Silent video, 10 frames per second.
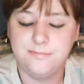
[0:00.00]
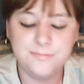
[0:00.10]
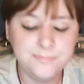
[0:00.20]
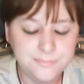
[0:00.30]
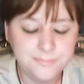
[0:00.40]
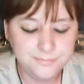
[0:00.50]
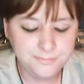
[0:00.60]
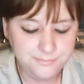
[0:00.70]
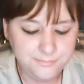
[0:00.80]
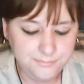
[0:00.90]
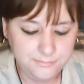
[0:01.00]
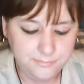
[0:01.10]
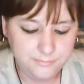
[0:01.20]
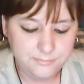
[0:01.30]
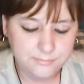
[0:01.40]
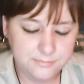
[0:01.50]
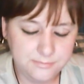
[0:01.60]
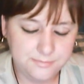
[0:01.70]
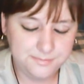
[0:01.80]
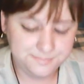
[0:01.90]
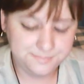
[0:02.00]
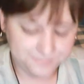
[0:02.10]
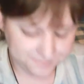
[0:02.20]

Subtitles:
Nothing is said.